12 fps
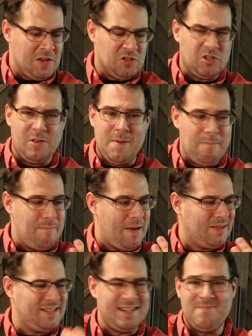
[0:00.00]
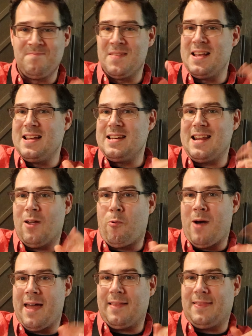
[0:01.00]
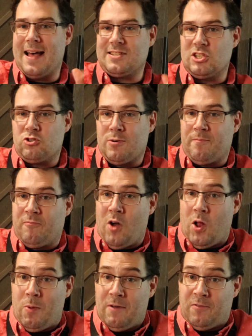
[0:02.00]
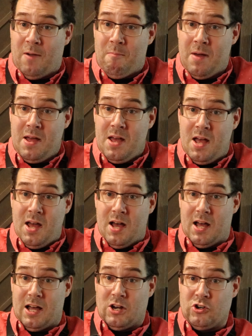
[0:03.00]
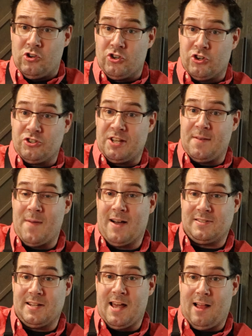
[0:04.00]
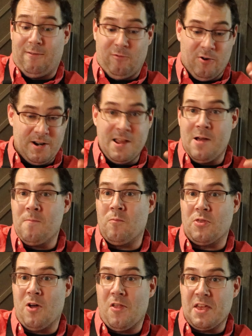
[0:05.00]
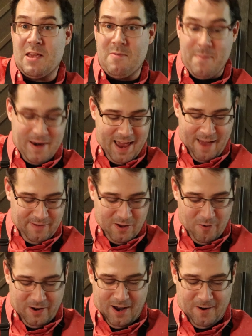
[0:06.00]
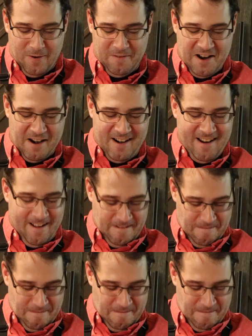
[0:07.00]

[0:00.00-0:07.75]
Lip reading: It's a little bit melted. Didn't quite last the trip all the way from New Jersey out to California with all the heat we've been having going on over here.